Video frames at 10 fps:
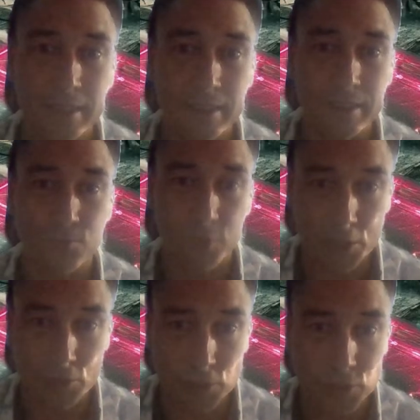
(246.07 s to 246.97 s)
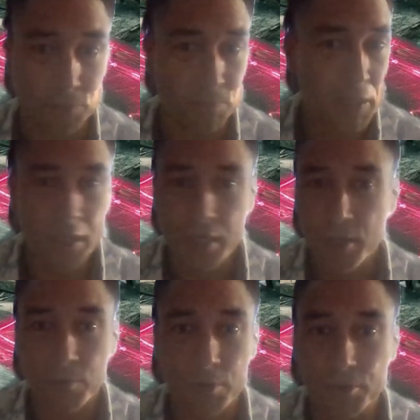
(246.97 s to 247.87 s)
is what you do,
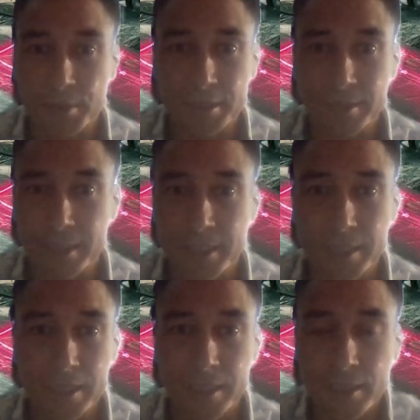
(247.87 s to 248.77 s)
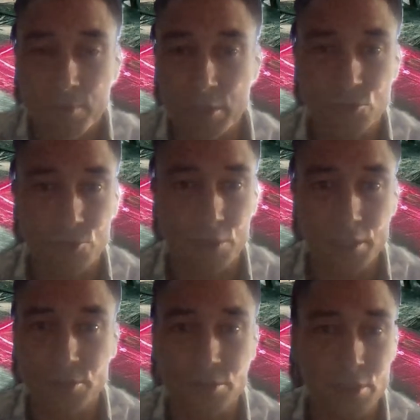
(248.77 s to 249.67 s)
whether it's a
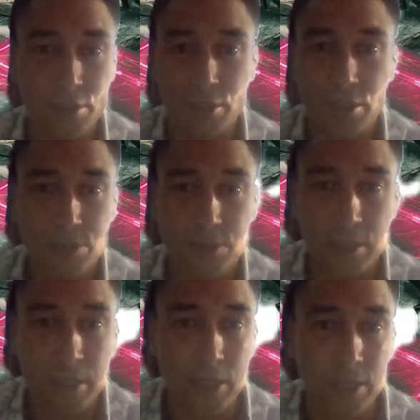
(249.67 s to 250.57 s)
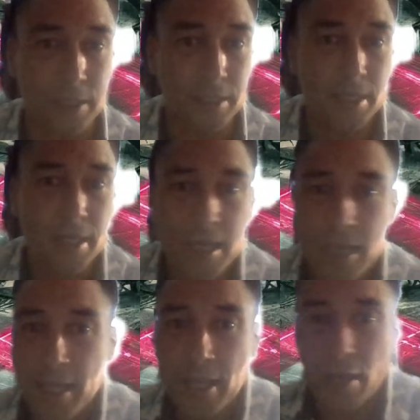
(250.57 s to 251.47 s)
restaurant, a salon,
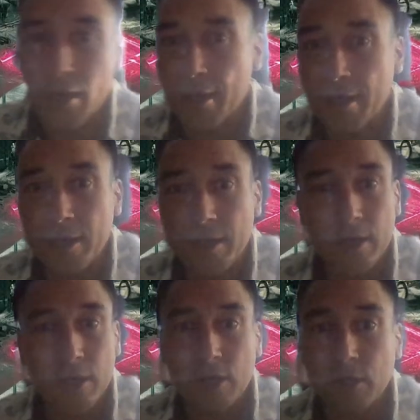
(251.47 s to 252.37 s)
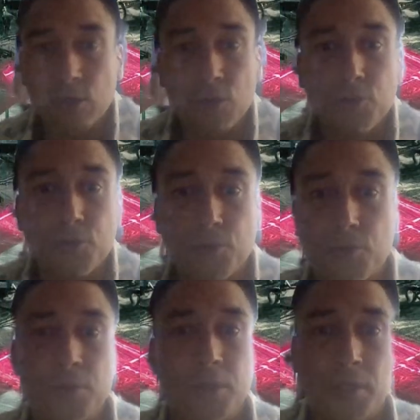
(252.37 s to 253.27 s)
a
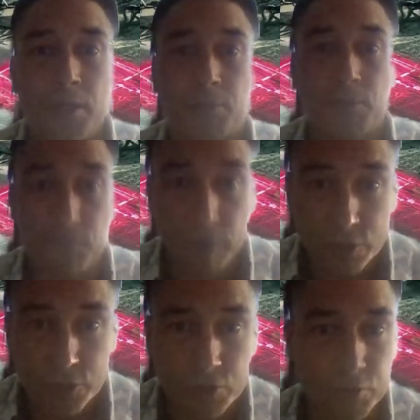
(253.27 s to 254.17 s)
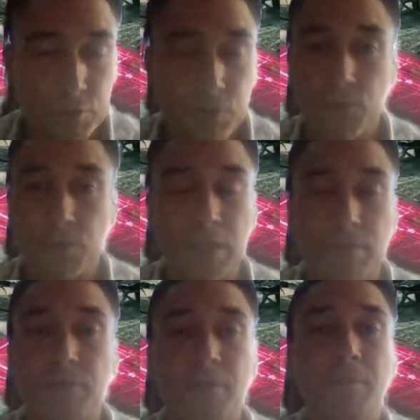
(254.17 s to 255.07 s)
local professional,
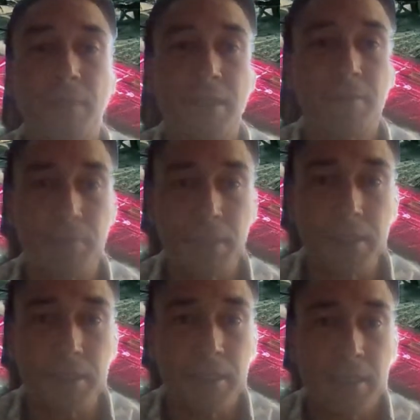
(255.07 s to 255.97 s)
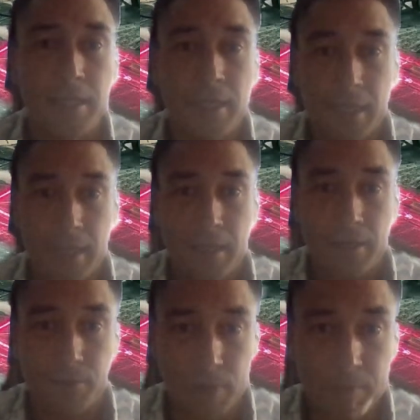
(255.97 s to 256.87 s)
whatever it might be,
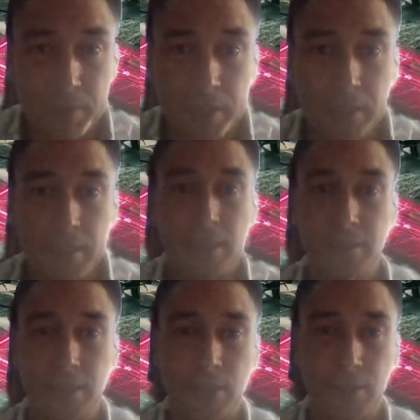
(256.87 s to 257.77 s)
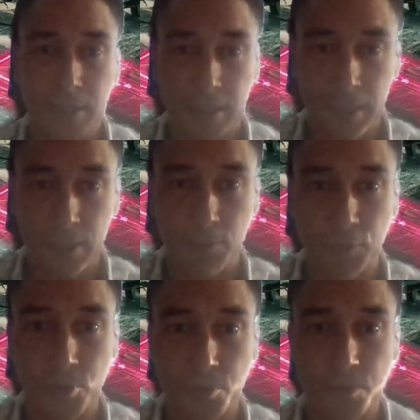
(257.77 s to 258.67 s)
Reppy is now going to help
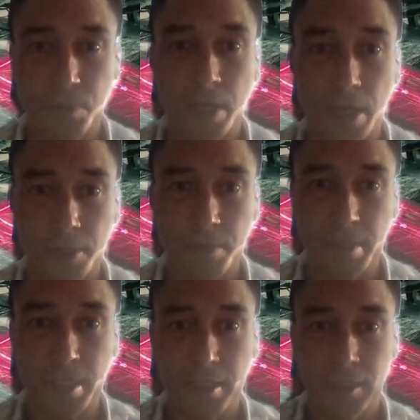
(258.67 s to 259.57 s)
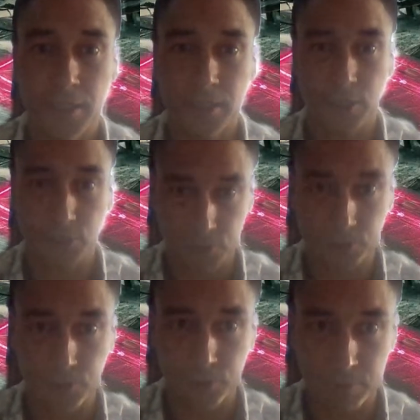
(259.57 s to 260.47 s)
you automate your
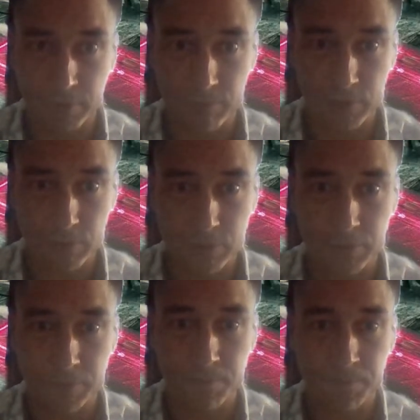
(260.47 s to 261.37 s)
Google reviews.